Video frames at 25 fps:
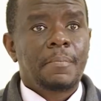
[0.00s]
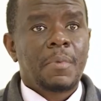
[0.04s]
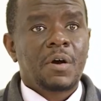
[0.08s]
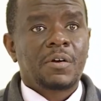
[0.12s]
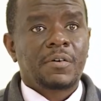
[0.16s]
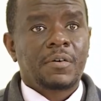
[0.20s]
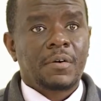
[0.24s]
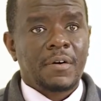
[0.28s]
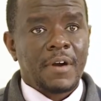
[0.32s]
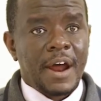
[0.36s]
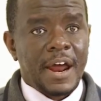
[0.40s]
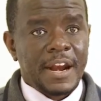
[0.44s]

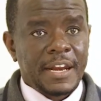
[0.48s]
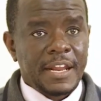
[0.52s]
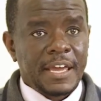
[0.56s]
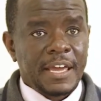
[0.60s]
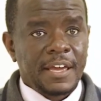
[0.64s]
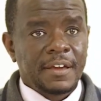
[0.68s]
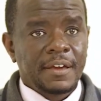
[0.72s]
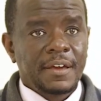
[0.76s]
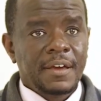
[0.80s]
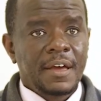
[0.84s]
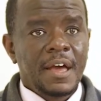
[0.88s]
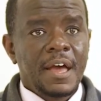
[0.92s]
about
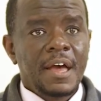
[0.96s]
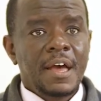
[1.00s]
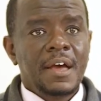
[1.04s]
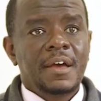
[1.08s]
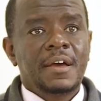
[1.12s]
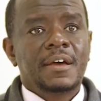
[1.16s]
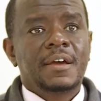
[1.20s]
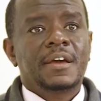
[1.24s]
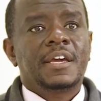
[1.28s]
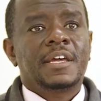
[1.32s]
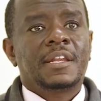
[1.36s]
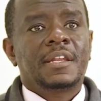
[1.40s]
running
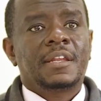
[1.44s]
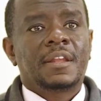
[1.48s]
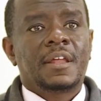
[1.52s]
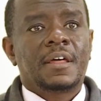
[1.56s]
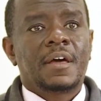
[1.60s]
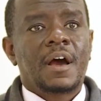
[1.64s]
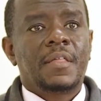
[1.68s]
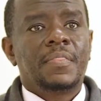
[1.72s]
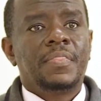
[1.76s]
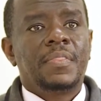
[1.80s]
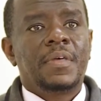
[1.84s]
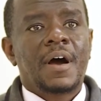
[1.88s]
in
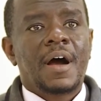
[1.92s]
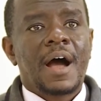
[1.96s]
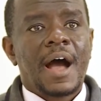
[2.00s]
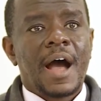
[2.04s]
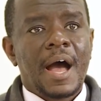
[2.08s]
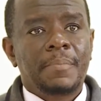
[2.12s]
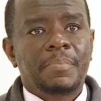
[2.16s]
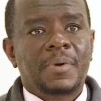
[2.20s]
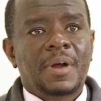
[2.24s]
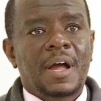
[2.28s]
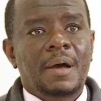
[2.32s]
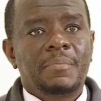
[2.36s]
the
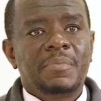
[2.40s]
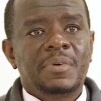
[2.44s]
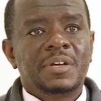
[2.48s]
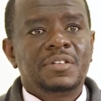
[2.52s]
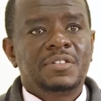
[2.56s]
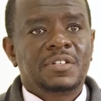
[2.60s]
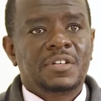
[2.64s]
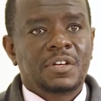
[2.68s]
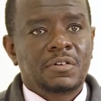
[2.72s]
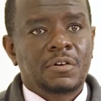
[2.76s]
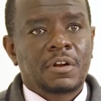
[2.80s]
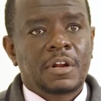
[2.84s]
upcoming
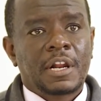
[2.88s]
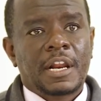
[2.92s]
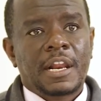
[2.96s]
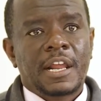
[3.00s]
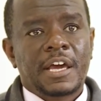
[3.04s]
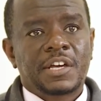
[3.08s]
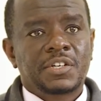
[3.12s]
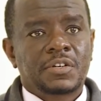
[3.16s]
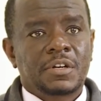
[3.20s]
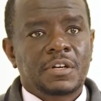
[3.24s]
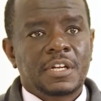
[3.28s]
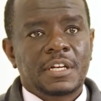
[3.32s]
general
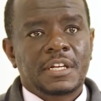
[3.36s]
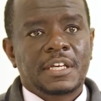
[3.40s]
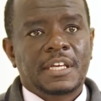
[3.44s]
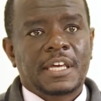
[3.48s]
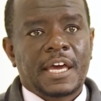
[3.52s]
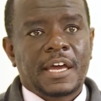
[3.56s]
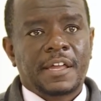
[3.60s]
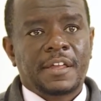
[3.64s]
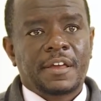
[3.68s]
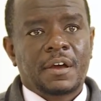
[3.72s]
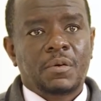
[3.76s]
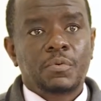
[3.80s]
election in
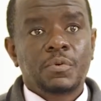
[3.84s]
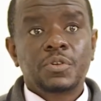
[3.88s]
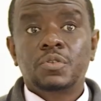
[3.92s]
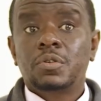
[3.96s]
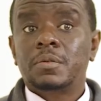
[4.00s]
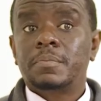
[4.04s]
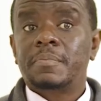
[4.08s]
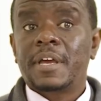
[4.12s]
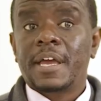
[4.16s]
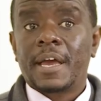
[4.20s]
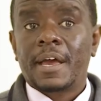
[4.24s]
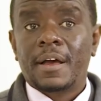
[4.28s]
Kenya, which
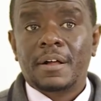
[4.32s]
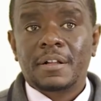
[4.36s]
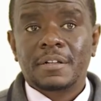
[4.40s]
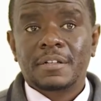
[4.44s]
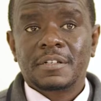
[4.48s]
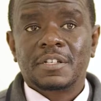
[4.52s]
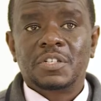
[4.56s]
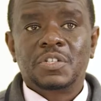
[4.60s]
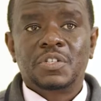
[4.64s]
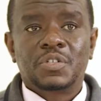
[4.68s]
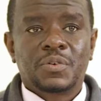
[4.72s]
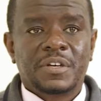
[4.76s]
will be
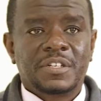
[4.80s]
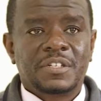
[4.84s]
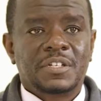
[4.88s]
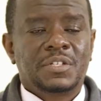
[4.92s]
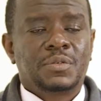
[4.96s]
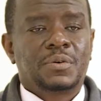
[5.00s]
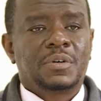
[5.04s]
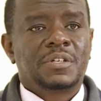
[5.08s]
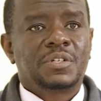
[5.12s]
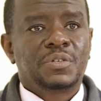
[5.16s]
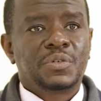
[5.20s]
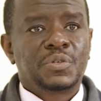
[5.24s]
held in
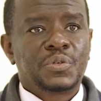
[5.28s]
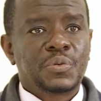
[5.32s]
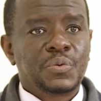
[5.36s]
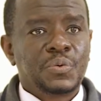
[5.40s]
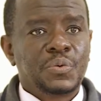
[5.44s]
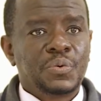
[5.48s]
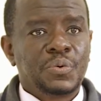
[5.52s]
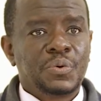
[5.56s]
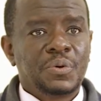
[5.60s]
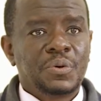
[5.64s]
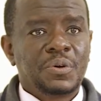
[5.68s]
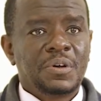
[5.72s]
2022.
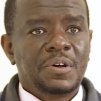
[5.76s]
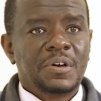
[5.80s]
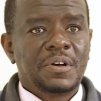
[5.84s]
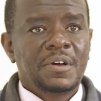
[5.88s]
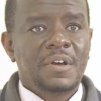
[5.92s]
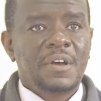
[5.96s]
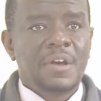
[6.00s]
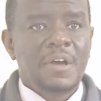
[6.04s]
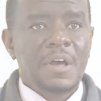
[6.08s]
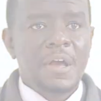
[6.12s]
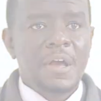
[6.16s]
And